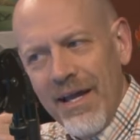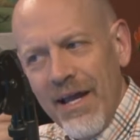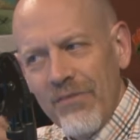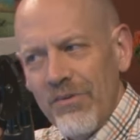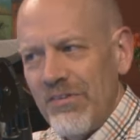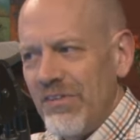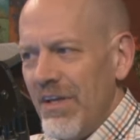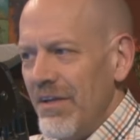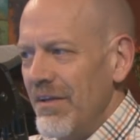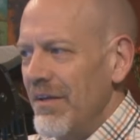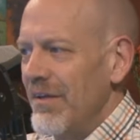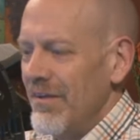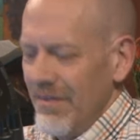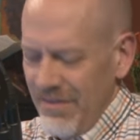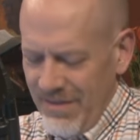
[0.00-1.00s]
ever seen?
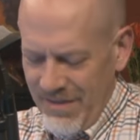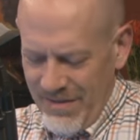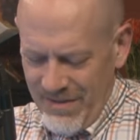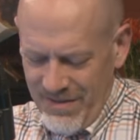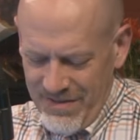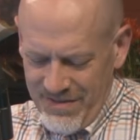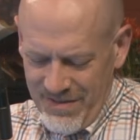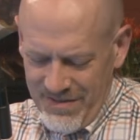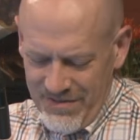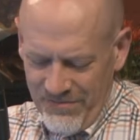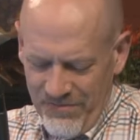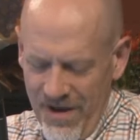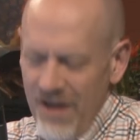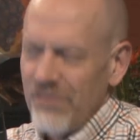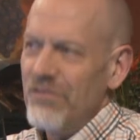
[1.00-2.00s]
is is it
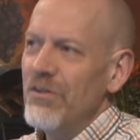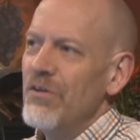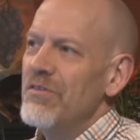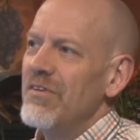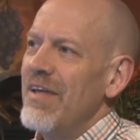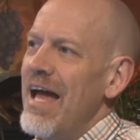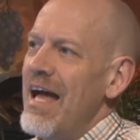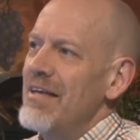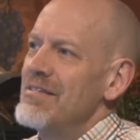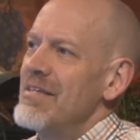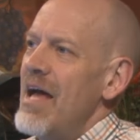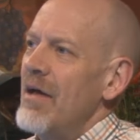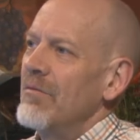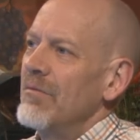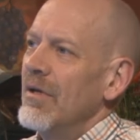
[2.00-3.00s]
Fox News that has
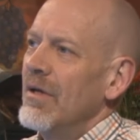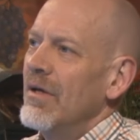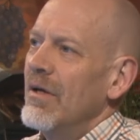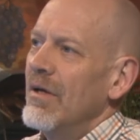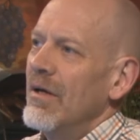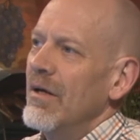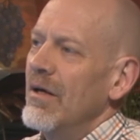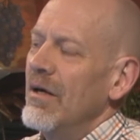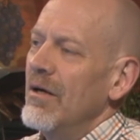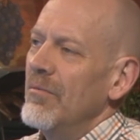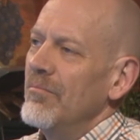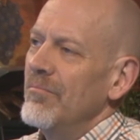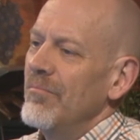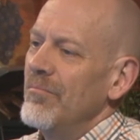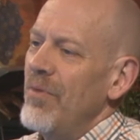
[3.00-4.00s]
that
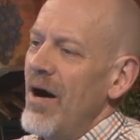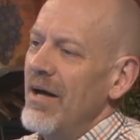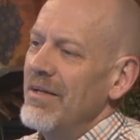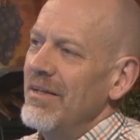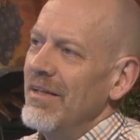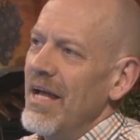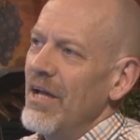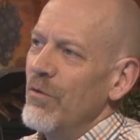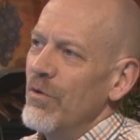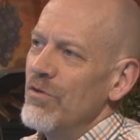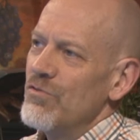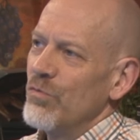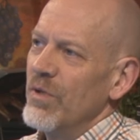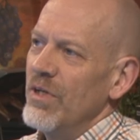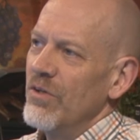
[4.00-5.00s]
um, body
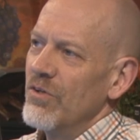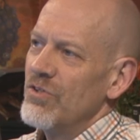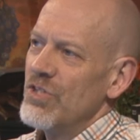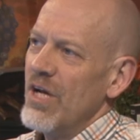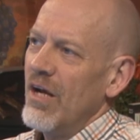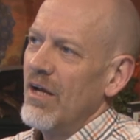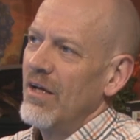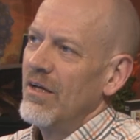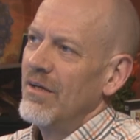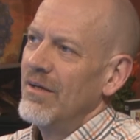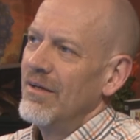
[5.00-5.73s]
language reader chick?